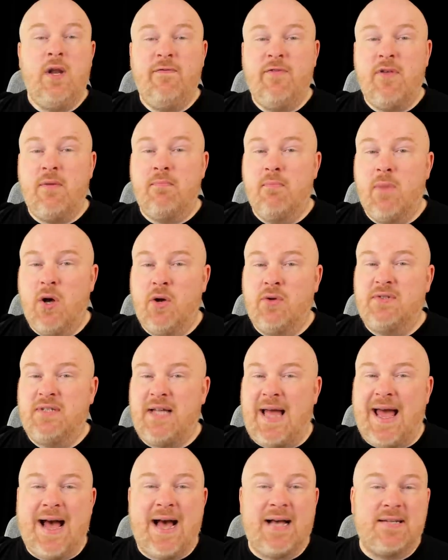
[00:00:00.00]
One of the
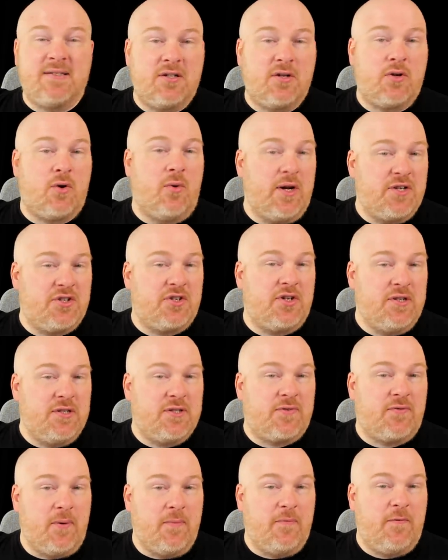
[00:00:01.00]
most asked
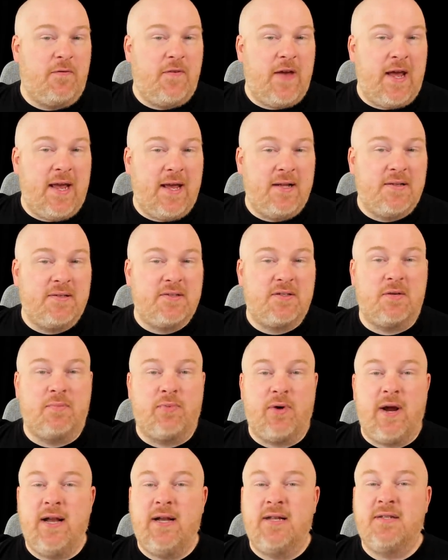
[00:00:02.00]
questions from fans to
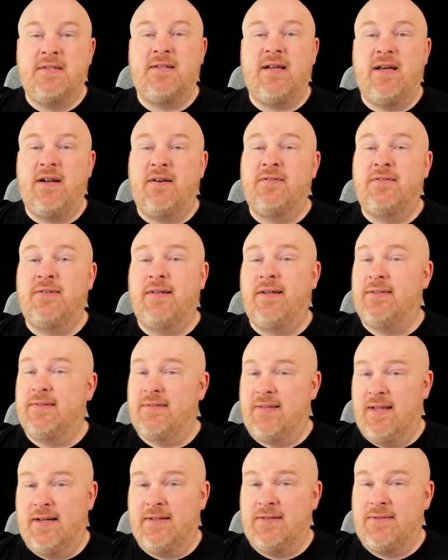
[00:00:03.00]
Brandon Sanderson
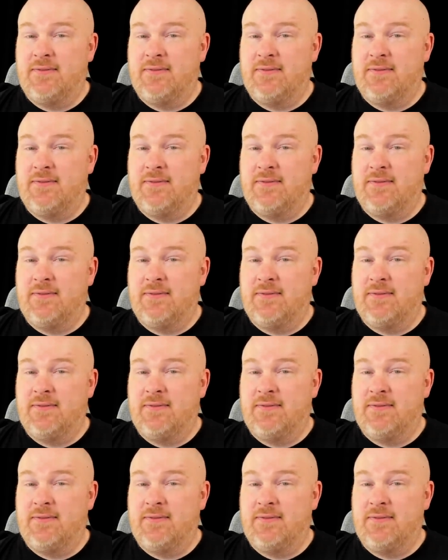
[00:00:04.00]
is